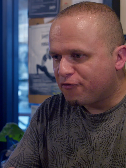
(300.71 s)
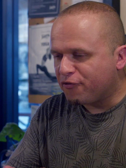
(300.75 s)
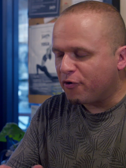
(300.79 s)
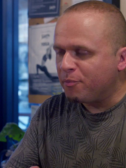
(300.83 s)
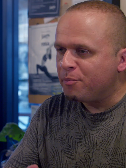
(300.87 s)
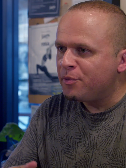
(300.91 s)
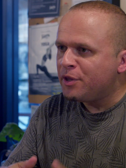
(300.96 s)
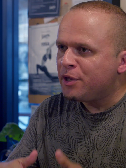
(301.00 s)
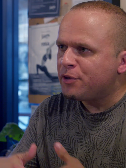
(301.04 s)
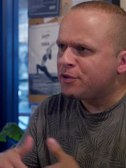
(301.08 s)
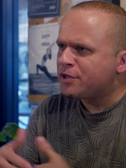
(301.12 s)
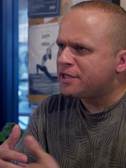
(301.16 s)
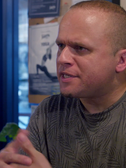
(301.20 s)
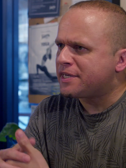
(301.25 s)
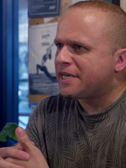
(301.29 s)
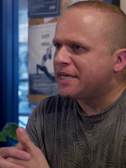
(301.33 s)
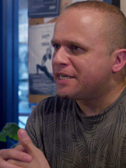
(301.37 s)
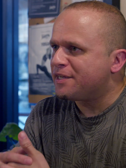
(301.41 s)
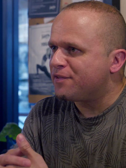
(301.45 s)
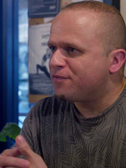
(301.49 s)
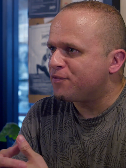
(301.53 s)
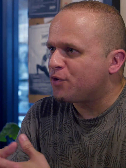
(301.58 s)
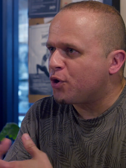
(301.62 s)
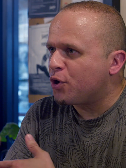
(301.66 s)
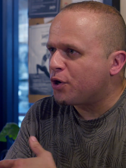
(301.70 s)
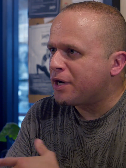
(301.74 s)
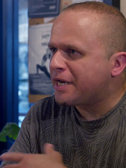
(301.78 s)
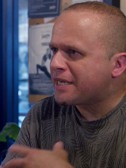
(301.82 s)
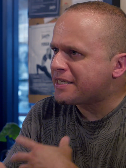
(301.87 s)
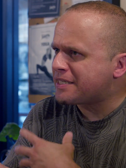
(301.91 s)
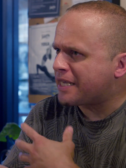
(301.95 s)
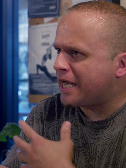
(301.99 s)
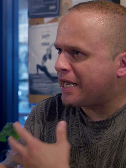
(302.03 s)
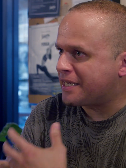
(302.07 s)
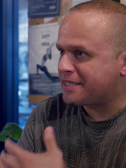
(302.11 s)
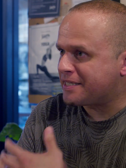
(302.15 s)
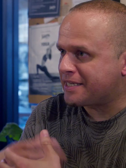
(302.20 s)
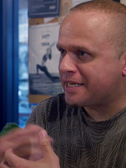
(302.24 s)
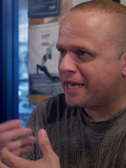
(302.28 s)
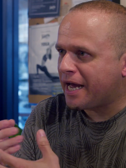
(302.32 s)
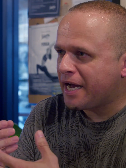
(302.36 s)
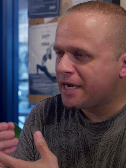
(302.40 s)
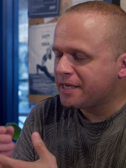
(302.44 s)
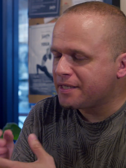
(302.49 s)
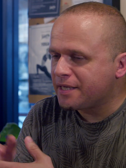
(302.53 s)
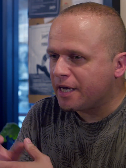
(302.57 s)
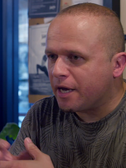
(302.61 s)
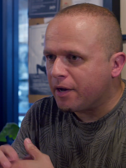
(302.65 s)
from the other side of the coin, as, as an
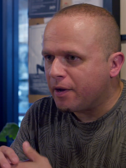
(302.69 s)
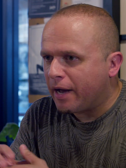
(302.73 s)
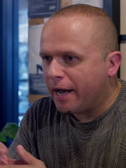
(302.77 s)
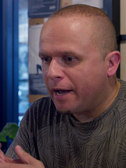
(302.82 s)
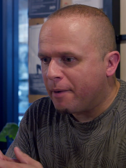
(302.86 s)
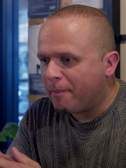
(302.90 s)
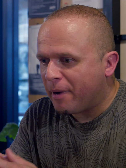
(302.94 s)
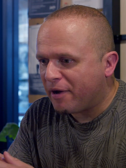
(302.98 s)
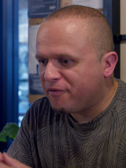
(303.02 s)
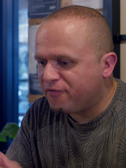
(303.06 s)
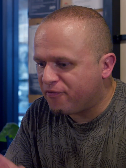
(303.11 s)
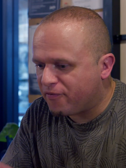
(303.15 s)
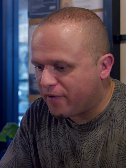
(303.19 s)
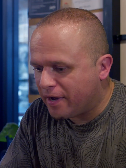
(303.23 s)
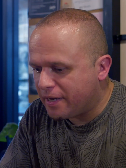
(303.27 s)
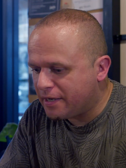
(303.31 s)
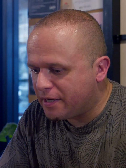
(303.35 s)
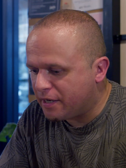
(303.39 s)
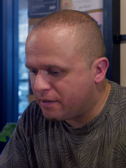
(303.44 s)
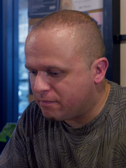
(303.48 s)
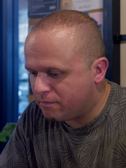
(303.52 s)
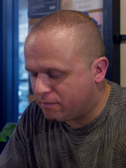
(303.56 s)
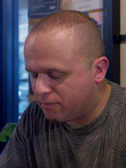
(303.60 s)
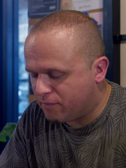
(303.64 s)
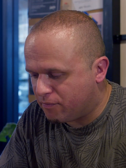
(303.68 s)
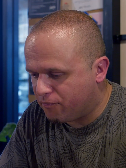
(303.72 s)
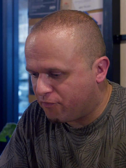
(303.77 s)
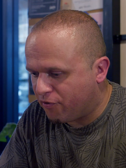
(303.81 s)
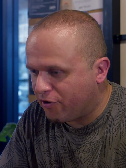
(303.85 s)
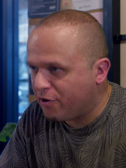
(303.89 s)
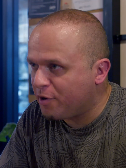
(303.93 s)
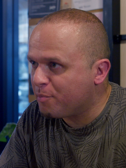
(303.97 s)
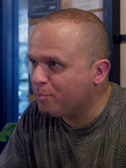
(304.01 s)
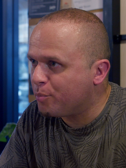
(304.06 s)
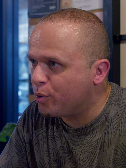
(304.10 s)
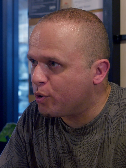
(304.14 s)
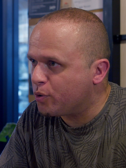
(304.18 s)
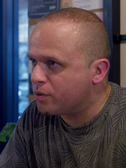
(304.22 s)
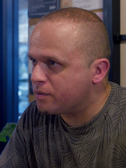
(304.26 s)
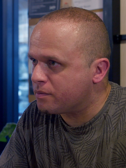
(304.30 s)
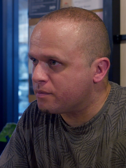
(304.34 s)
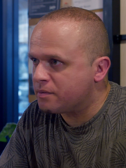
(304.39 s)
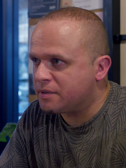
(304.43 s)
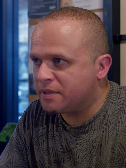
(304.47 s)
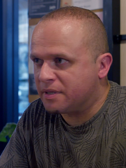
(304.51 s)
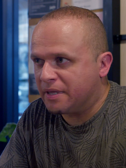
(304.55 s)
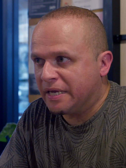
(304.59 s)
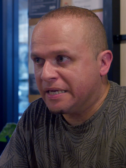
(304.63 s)
actor, um, I find it very
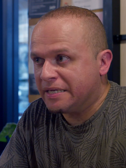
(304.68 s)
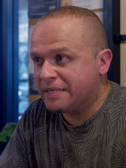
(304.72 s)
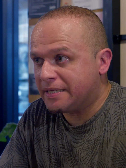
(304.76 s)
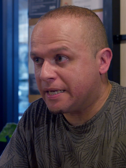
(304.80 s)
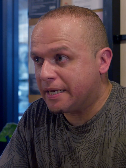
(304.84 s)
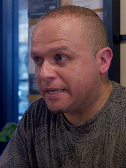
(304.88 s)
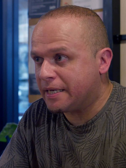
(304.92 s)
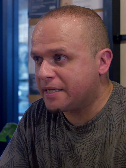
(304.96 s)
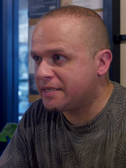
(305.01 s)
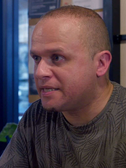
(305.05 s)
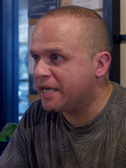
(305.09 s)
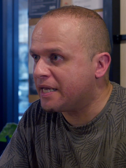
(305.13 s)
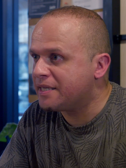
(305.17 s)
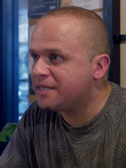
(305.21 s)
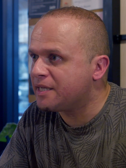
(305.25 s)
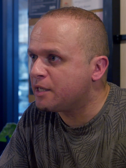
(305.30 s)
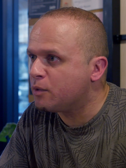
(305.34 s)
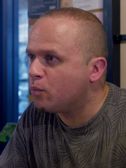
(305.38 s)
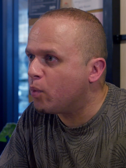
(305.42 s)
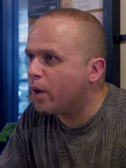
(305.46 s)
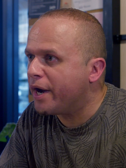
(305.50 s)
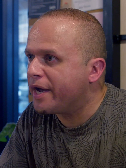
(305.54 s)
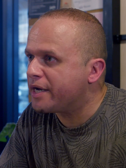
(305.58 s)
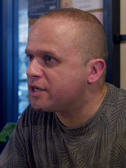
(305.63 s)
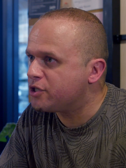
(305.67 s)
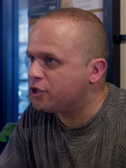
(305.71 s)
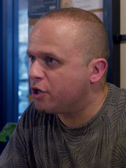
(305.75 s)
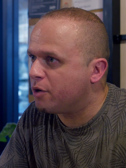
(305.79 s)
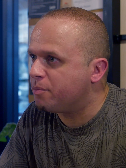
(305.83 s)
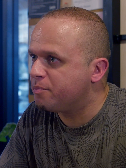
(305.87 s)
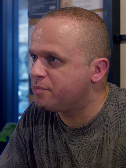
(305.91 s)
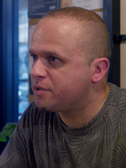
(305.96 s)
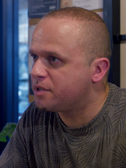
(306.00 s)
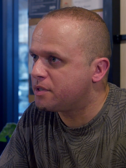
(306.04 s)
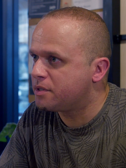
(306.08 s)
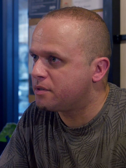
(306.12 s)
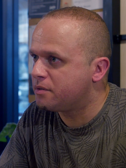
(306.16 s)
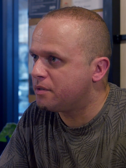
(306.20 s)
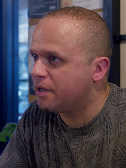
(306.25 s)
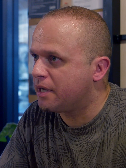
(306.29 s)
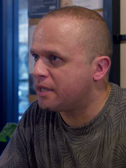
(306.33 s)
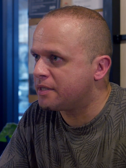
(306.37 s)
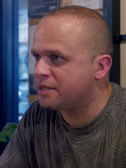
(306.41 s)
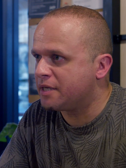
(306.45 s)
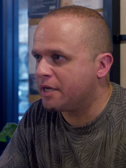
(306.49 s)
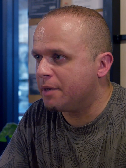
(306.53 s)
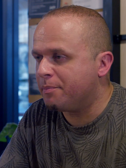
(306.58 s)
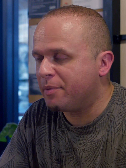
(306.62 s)
important. Things like attending workshops,
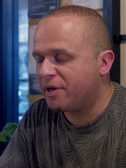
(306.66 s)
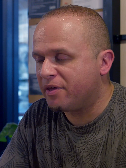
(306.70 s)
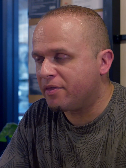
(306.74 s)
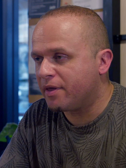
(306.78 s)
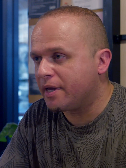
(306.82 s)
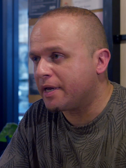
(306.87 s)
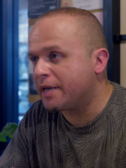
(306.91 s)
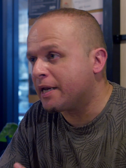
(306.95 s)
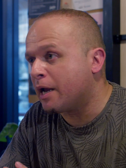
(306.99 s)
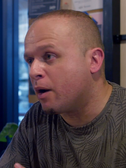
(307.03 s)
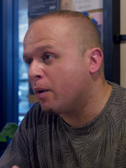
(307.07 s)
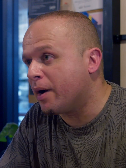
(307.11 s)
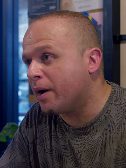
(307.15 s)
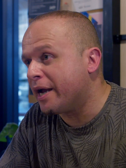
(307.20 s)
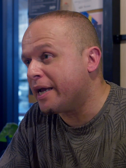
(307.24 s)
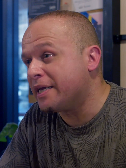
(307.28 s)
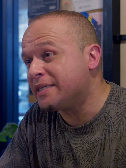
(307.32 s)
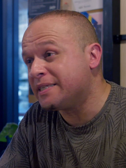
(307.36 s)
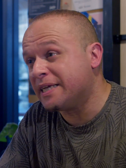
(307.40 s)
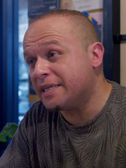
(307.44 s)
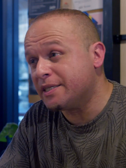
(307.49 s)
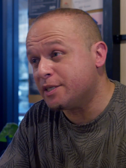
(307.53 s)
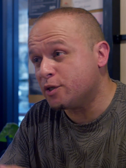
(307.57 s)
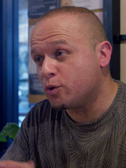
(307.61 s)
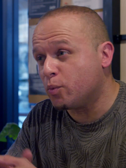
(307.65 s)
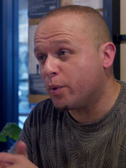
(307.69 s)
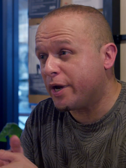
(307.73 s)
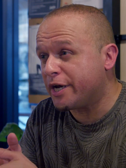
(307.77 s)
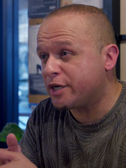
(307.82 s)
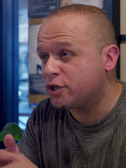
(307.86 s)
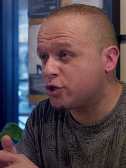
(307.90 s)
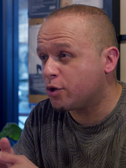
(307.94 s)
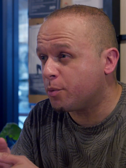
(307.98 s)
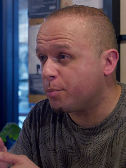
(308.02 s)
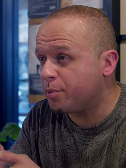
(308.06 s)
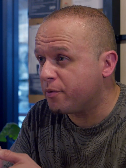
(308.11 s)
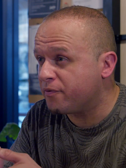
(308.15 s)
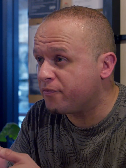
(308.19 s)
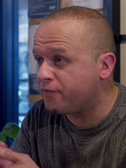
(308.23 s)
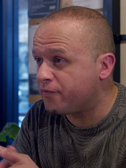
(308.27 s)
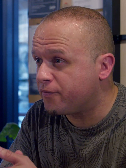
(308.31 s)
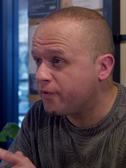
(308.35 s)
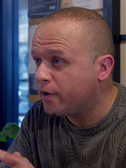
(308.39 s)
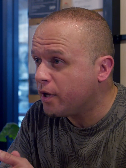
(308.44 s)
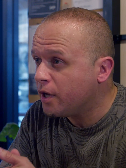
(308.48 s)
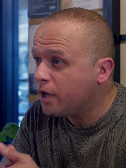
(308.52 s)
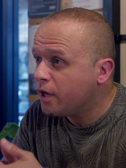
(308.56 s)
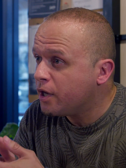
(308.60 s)
that's a big thing. You know, I attended a workshop with
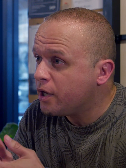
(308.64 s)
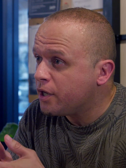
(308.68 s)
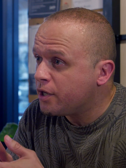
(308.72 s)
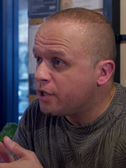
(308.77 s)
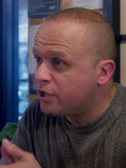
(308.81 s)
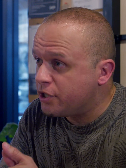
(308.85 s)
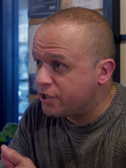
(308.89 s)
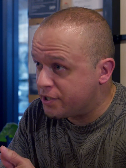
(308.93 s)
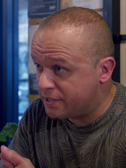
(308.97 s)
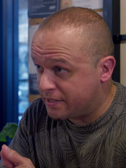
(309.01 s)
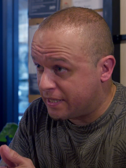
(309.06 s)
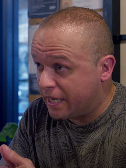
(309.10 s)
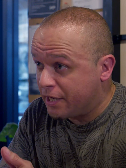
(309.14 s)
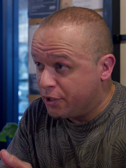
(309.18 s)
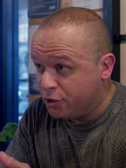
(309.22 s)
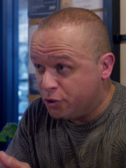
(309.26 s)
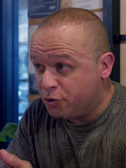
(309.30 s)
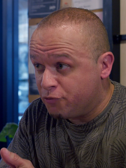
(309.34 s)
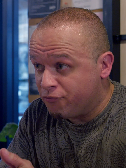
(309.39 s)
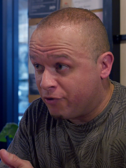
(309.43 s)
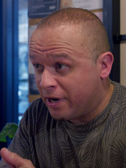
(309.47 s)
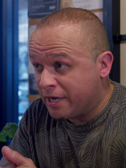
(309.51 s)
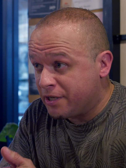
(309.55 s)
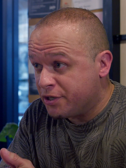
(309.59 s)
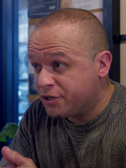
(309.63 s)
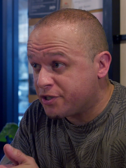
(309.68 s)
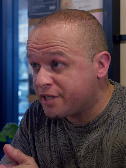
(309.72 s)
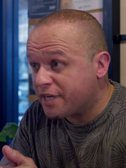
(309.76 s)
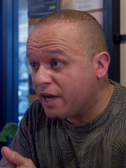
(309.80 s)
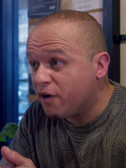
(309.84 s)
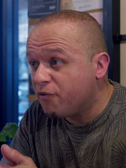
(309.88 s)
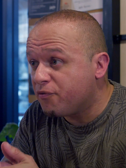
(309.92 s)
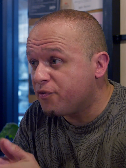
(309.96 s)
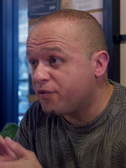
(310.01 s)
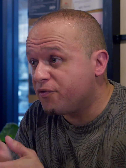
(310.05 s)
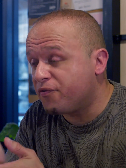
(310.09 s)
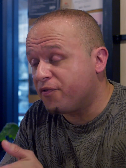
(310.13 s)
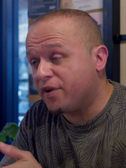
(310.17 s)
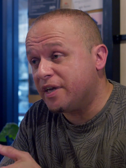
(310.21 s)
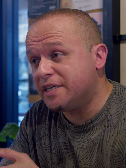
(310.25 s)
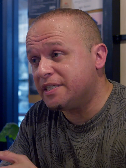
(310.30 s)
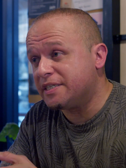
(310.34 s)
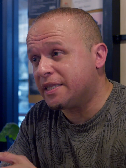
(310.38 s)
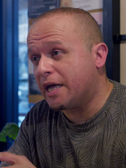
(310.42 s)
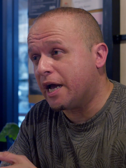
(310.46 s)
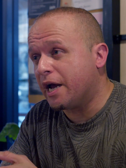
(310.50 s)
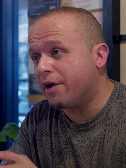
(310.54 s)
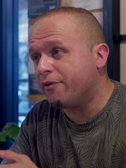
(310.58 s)
you, st- you ran yourself with
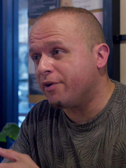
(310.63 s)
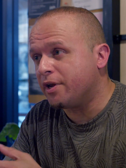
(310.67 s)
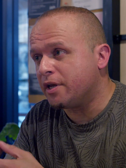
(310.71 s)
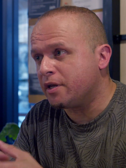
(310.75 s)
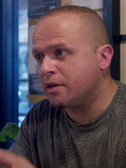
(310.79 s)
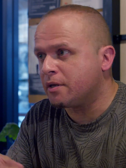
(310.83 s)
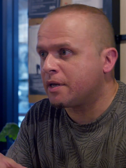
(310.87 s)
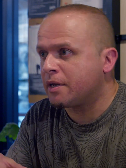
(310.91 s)
Face Diary,